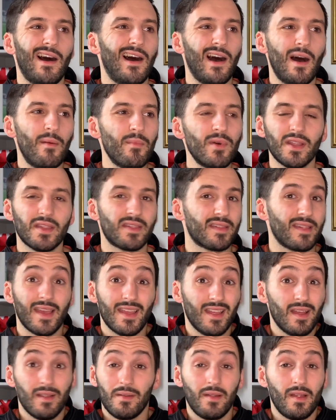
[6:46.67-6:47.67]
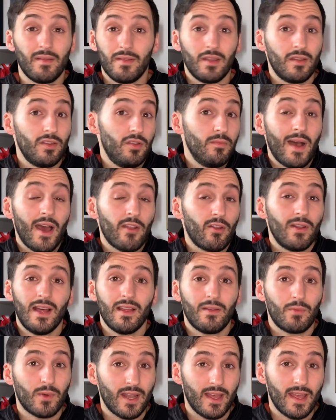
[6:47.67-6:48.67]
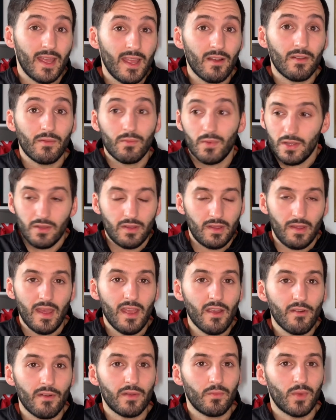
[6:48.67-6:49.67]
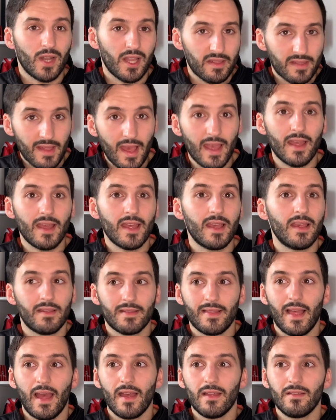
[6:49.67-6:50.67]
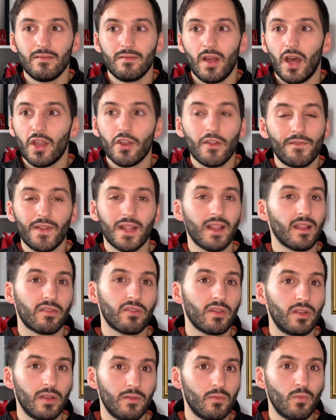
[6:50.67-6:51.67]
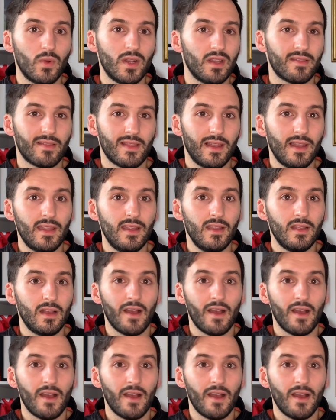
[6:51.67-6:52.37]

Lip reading: I'm going to say, and you might not like when I hear it when I say it, is that I don't think that's going to win us the league.